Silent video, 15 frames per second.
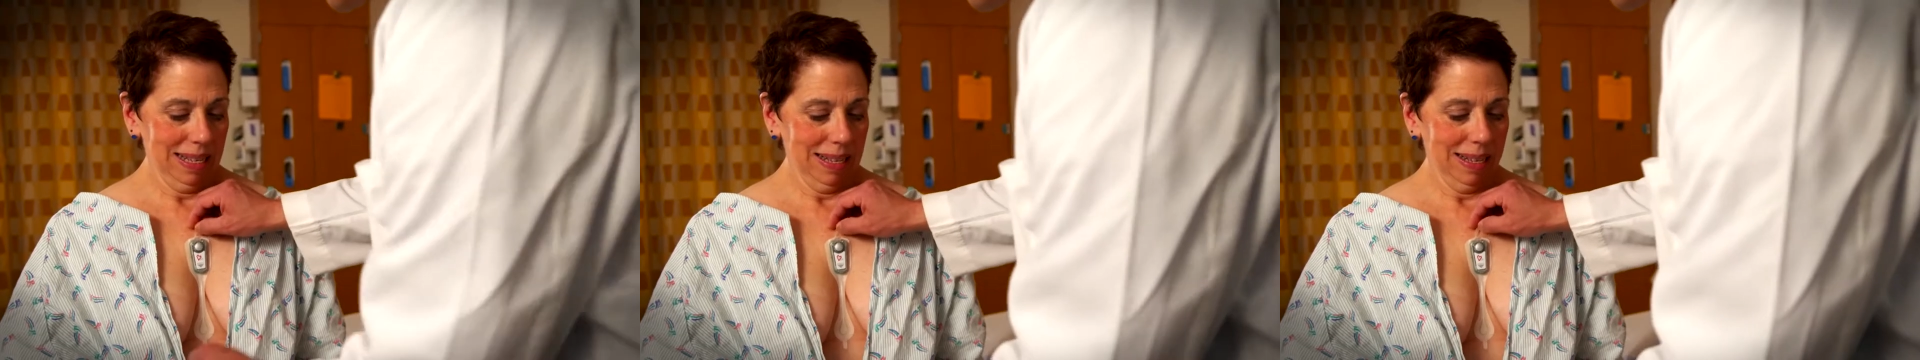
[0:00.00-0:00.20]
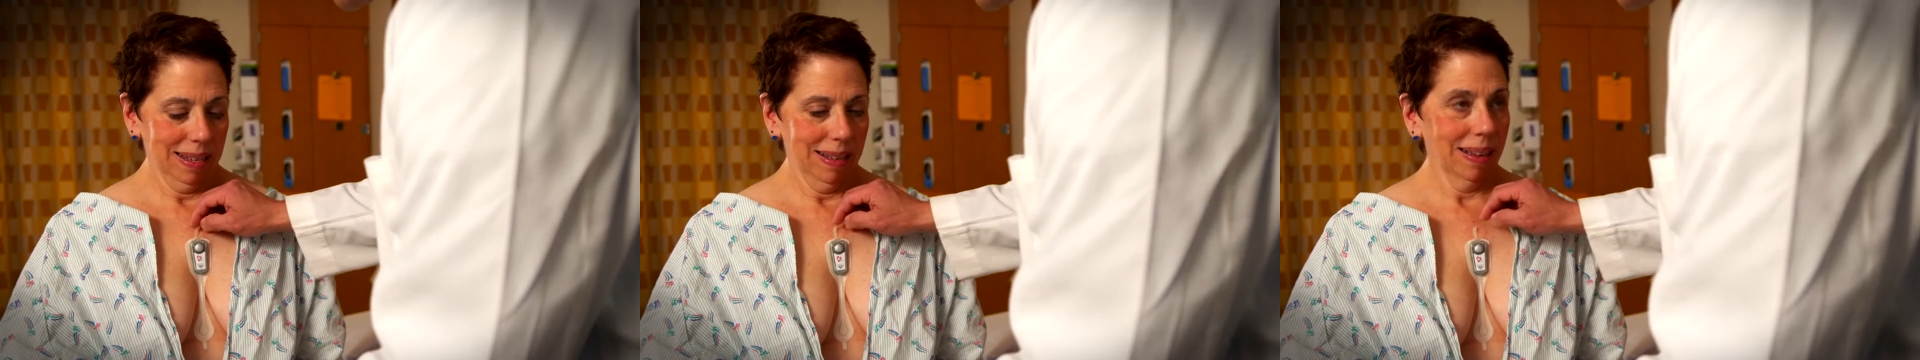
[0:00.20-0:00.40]

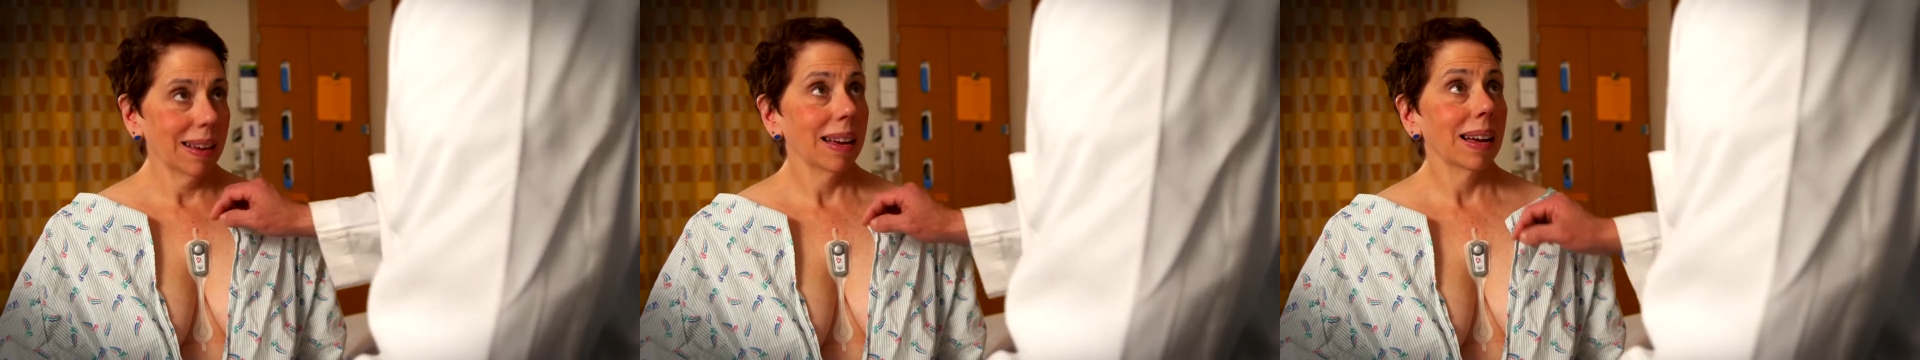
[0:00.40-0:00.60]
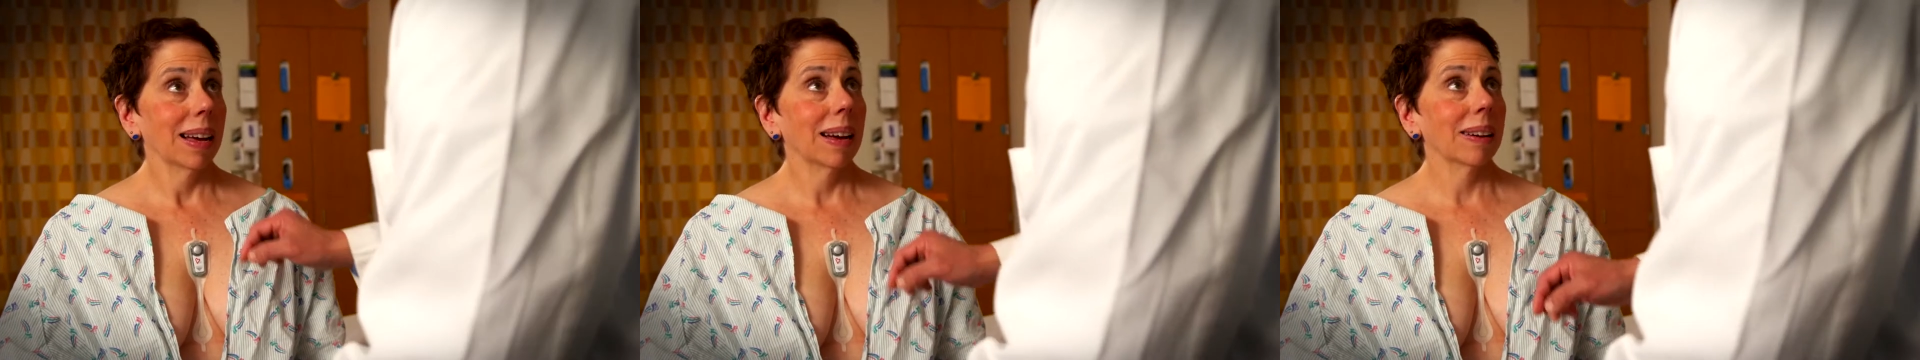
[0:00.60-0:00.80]
to be
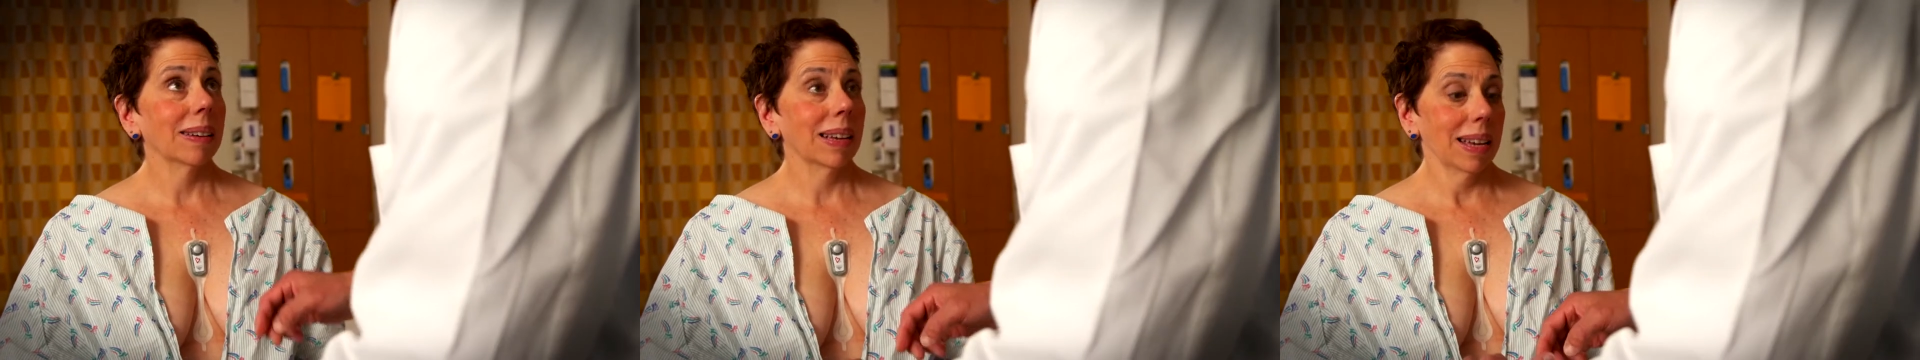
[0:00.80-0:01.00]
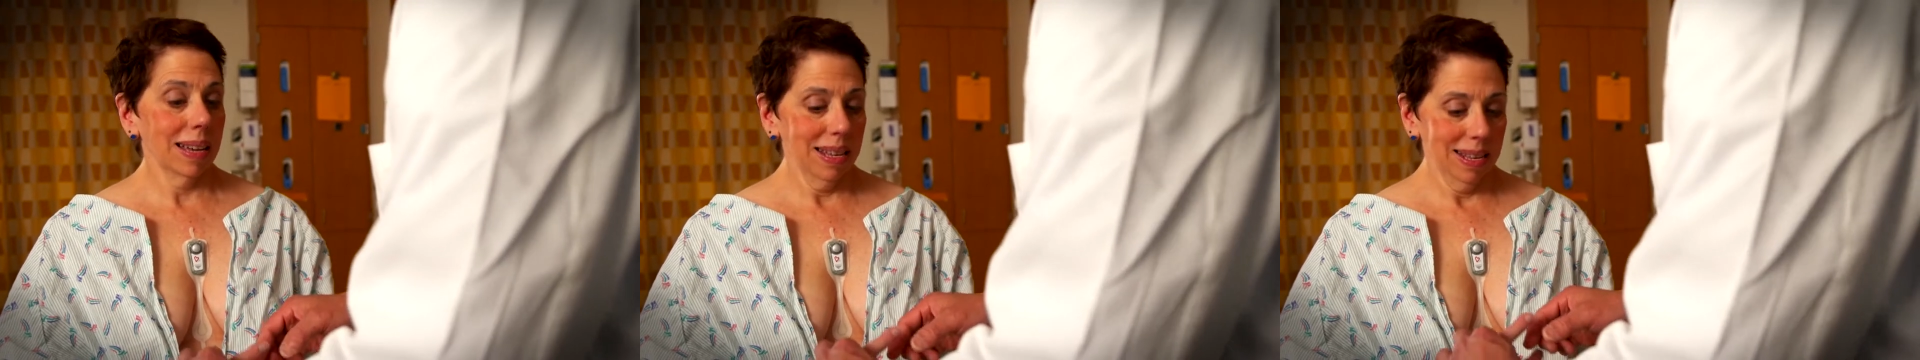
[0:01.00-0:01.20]

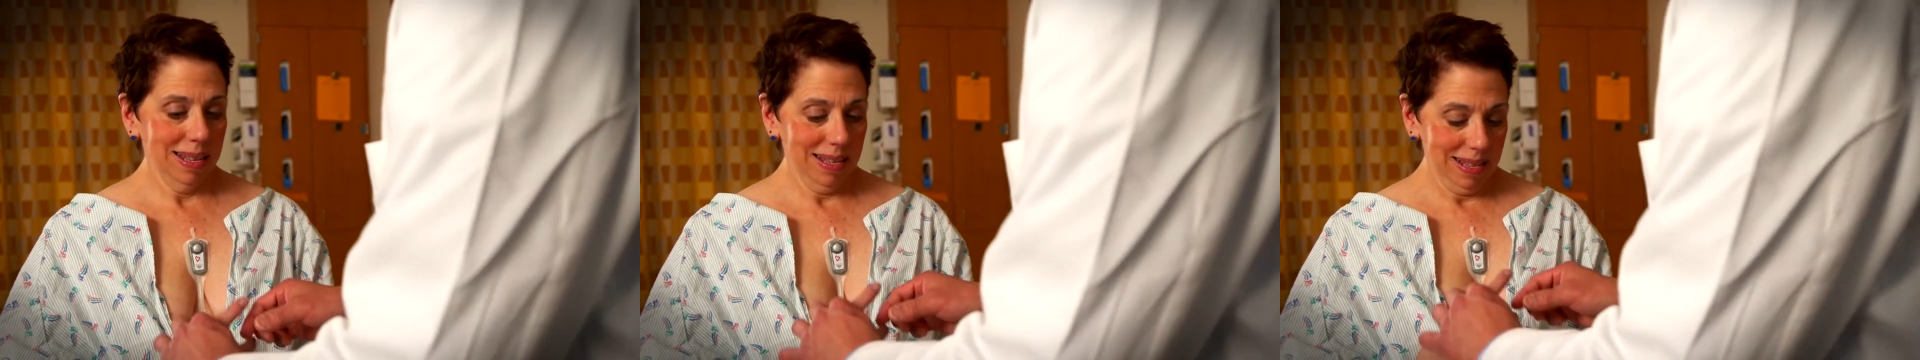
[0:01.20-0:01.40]
comfortable,